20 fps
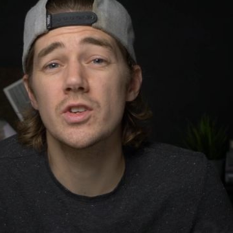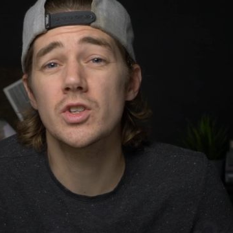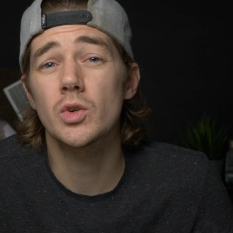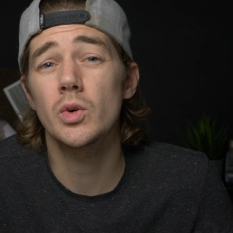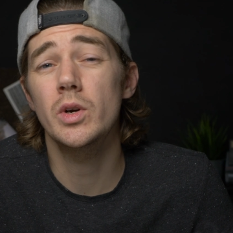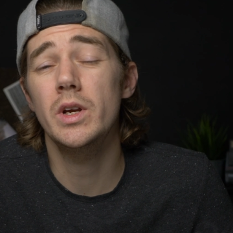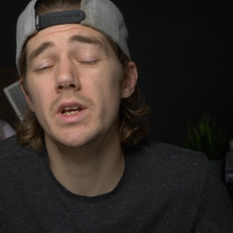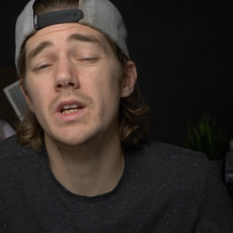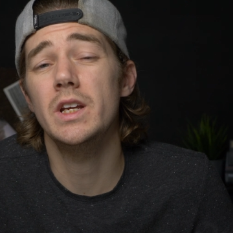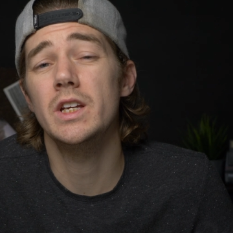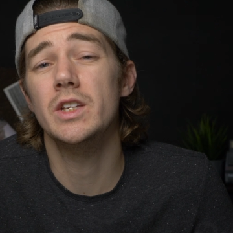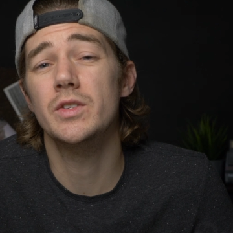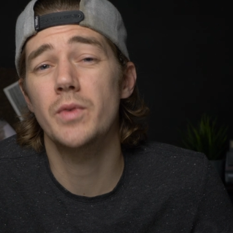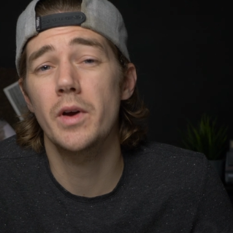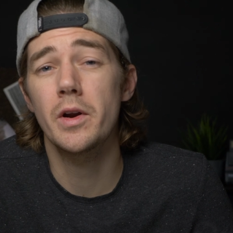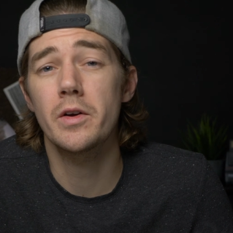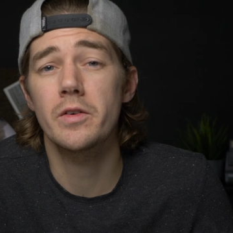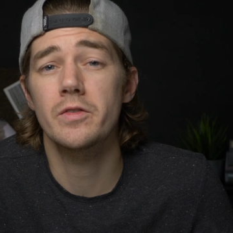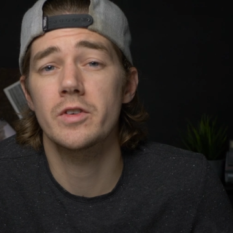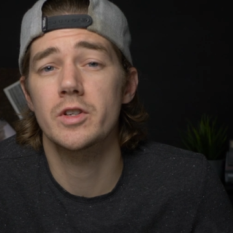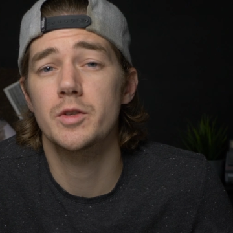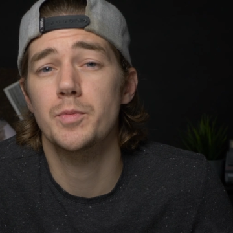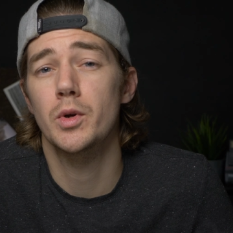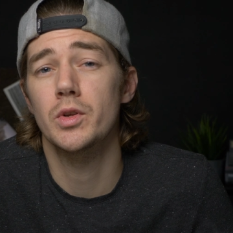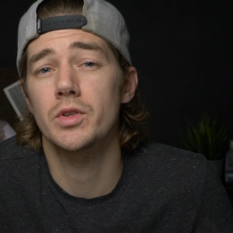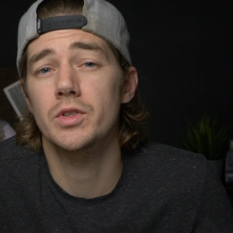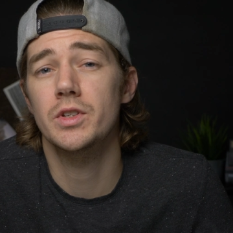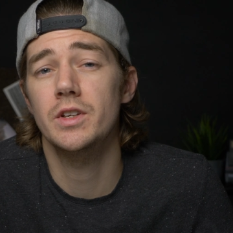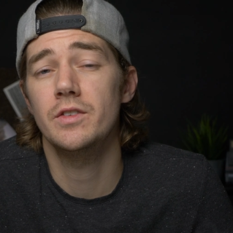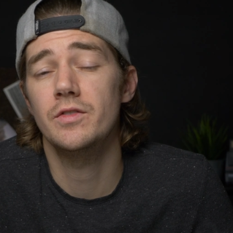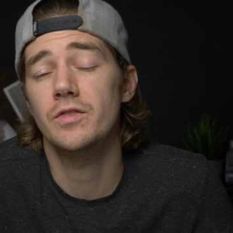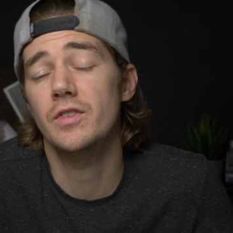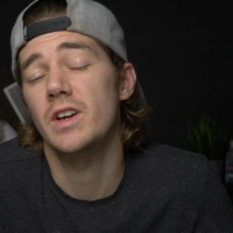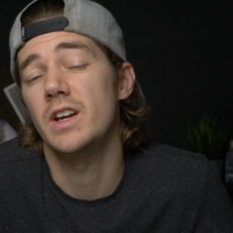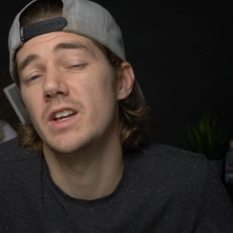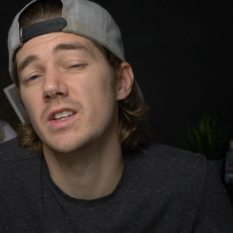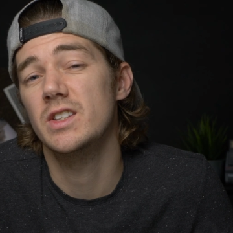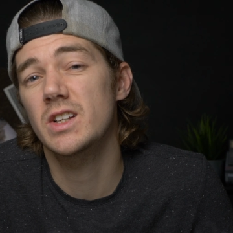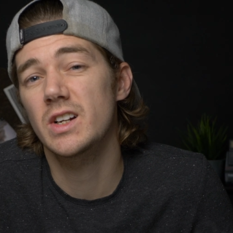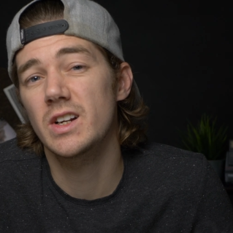screen is very responsive,
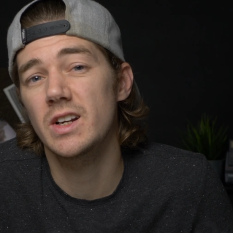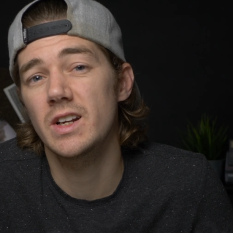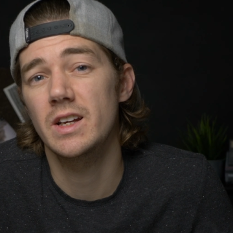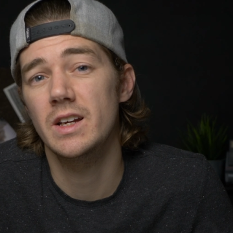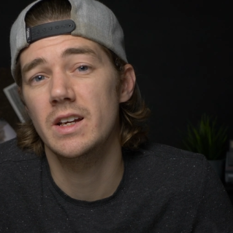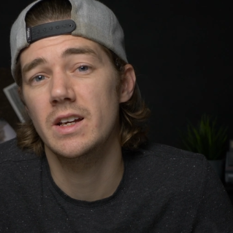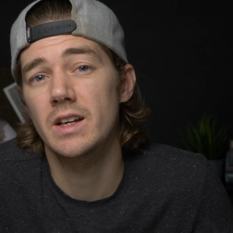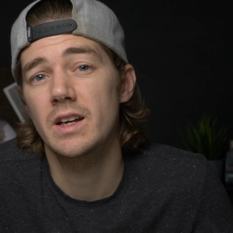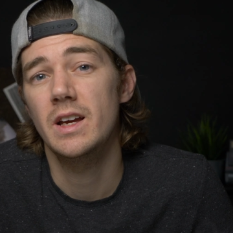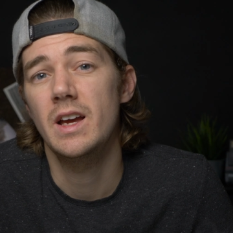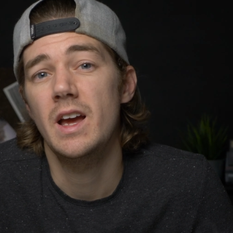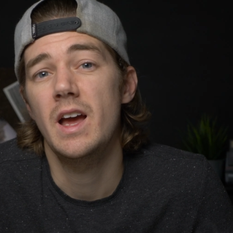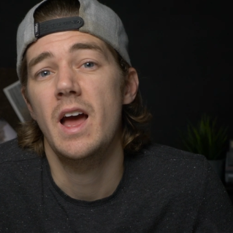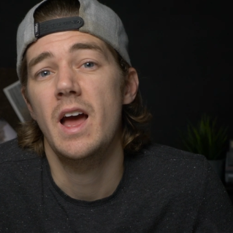it's clear